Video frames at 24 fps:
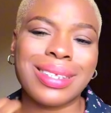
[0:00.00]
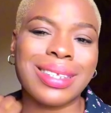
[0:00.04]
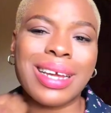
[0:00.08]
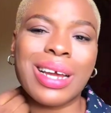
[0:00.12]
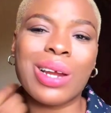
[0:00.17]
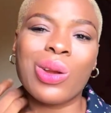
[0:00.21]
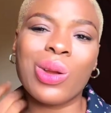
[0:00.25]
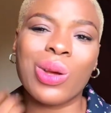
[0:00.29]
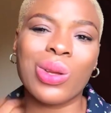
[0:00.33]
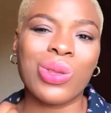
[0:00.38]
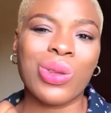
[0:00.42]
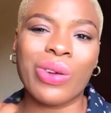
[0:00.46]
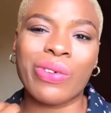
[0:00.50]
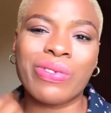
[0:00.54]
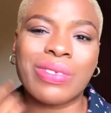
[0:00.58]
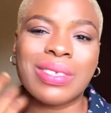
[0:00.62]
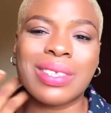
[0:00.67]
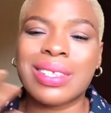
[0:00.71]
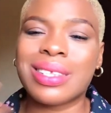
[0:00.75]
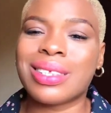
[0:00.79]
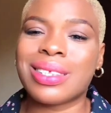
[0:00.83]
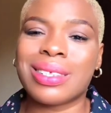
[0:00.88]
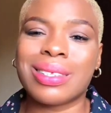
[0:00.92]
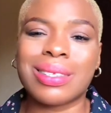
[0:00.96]
there are a lot of
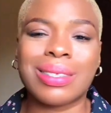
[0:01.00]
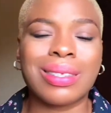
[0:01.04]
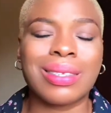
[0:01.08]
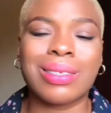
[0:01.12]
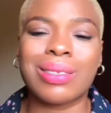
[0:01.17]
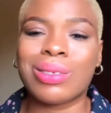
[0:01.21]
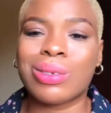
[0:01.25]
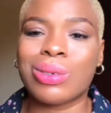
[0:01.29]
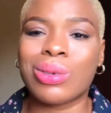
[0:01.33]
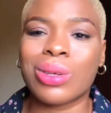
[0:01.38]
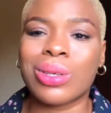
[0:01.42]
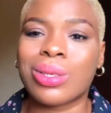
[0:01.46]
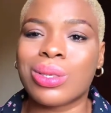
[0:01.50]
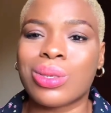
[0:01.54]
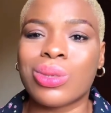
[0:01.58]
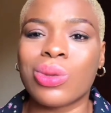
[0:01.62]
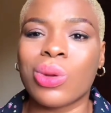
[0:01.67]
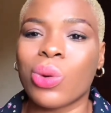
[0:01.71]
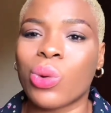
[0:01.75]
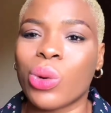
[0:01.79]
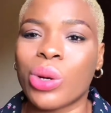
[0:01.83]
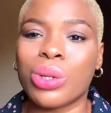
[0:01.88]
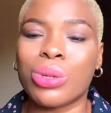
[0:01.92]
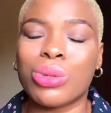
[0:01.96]
things, it's just
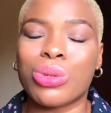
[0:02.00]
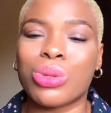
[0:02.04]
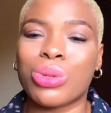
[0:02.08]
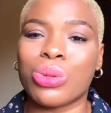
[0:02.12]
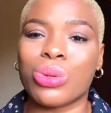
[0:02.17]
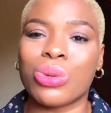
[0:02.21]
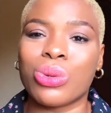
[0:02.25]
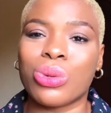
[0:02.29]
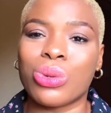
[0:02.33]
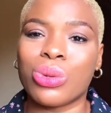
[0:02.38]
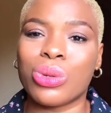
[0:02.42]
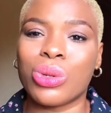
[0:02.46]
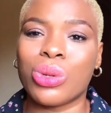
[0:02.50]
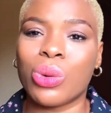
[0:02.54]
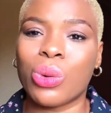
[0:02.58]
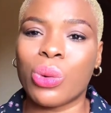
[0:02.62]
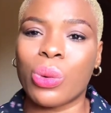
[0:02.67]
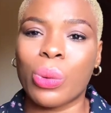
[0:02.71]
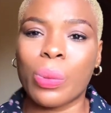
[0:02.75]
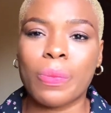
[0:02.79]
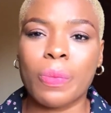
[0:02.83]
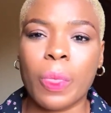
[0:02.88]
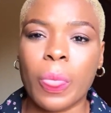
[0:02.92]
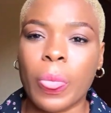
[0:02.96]
not going to,
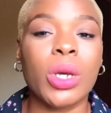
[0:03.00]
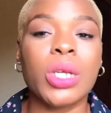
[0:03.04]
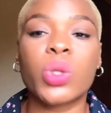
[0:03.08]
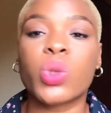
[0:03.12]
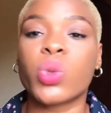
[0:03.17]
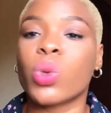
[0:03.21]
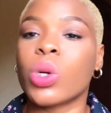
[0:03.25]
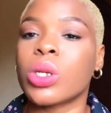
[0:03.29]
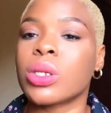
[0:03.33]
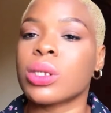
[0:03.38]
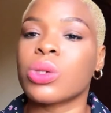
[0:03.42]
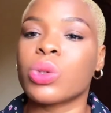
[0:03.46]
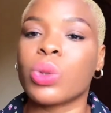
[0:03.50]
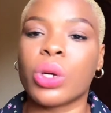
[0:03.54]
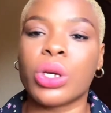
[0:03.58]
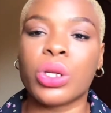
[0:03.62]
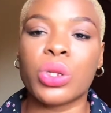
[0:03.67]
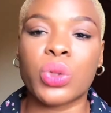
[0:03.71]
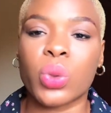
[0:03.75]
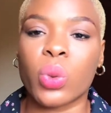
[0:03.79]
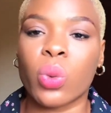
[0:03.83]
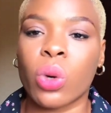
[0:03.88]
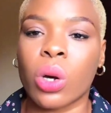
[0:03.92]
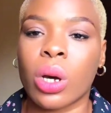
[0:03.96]
it wasn't going
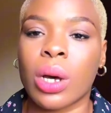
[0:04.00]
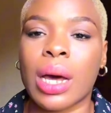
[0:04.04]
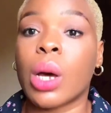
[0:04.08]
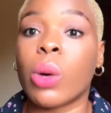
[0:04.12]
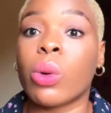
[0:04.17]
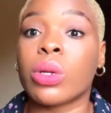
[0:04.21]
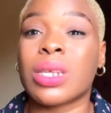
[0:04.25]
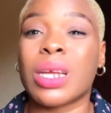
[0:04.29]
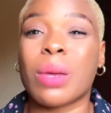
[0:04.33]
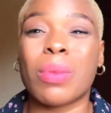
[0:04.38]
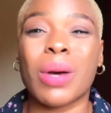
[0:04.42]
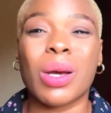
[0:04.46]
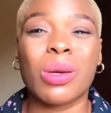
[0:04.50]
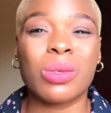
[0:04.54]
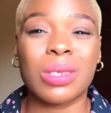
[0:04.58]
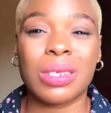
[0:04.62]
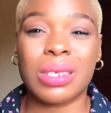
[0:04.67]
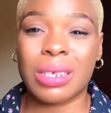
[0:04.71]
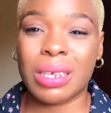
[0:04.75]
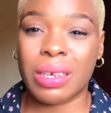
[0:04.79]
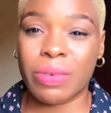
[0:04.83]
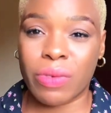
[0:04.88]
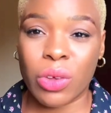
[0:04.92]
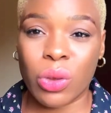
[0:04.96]
to work. I was about
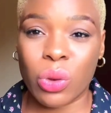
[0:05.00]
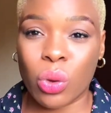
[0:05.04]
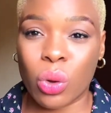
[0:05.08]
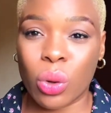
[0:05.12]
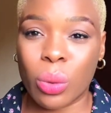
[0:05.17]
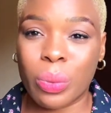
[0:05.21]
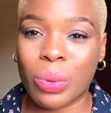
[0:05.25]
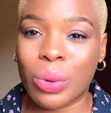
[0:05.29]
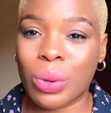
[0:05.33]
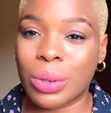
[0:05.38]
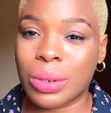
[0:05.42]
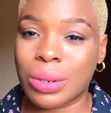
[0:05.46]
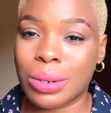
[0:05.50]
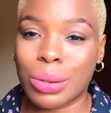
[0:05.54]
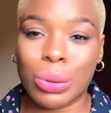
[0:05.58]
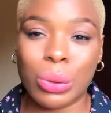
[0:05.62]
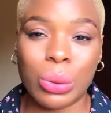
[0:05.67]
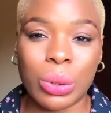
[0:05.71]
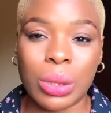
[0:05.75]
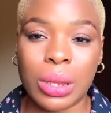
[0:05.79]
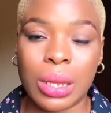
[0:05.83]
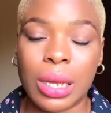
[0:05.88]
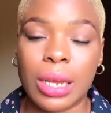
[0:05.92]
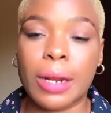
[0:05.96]
giving up on the
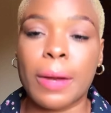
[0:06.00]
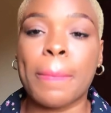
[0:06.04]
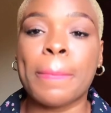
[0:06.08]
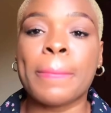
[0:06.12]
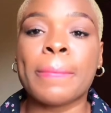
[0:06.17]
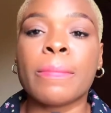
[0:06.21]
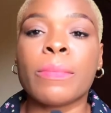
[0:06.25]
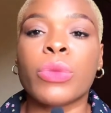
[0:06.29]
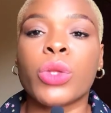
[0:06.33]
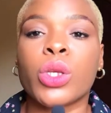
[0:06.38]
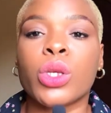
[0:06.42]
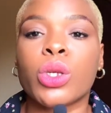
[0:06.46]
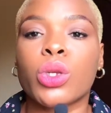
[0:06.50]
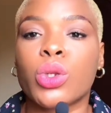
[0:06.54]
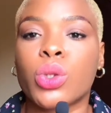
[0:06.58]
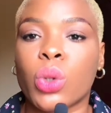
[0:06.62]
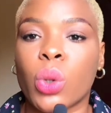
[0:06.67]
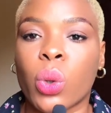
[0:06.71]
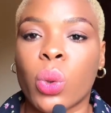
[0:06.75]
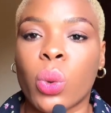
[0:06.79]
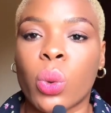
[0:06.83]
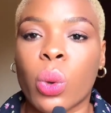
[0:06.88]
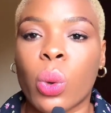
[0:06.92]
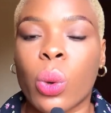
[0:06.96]
whole thing.
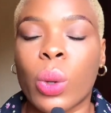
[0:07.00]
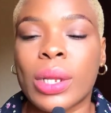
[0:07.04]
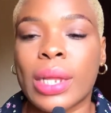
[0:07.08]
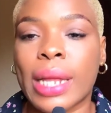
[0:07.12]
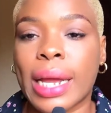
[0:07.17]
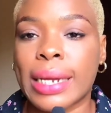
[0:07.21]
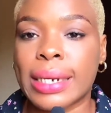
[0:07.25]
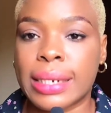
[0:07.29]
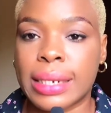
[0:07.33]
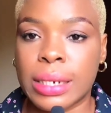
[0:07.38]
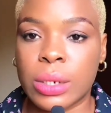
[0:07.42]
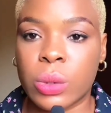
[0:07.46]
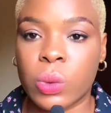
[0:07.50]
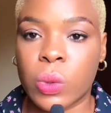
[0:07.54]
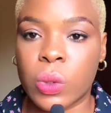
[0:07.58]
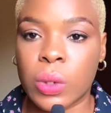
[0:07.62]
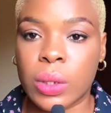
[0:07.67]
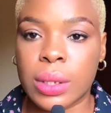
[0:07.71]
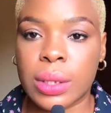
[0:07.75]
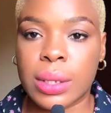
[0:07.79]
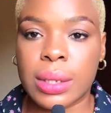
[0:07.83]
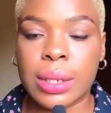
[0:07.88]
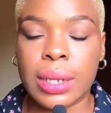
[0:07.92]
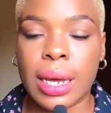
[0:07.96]
So what I did
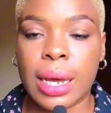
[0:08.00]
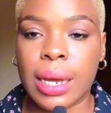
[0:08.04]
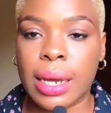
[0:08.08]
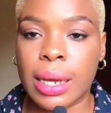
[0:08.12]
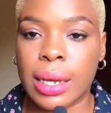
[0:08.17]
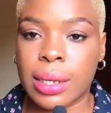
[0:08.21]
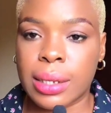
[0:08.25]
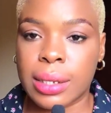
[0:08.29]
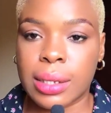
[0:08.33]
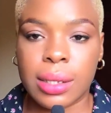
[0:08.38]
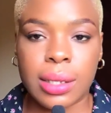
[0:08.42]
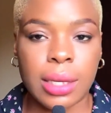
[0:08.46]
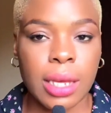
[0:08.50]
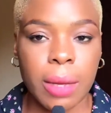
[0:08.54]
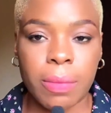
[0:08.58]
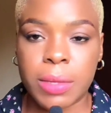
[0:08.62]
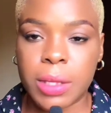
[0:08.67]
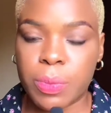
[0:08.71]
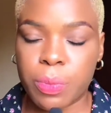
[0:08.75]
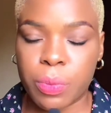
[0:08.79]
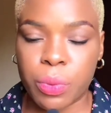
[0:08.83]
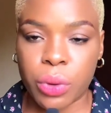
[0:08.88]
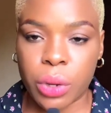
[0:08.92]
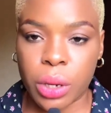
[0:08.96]
was I
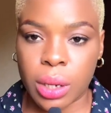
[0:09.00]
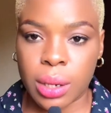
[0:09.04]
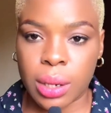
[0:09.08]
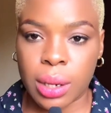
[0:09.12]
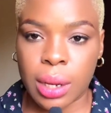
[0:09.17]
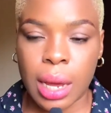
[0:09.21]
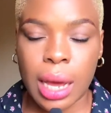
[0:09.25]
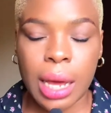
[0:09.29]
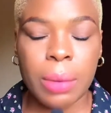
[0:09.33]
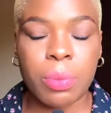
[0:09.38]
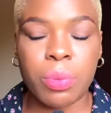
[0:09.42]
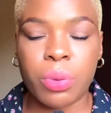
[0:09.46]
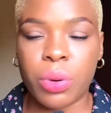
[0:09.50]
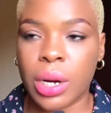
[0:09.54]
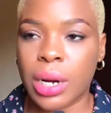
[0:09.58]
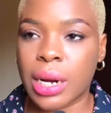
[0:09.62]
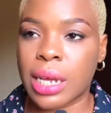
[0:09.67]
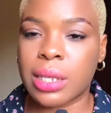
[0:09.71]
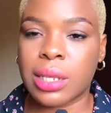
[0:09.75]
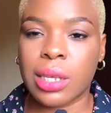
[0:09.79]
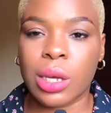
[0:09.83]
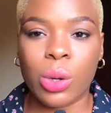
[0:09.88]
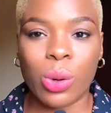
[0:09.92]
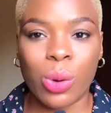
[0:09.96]
kept praying. I prayed. I
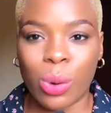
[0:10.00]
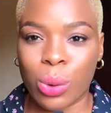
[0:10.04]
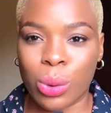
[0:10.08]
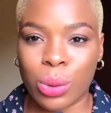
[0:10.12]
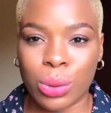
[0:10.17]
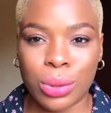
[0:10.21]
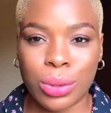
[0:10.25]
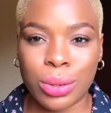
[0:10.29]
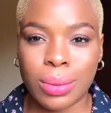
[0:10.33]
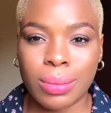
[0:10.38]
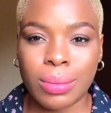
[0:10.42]
said, God,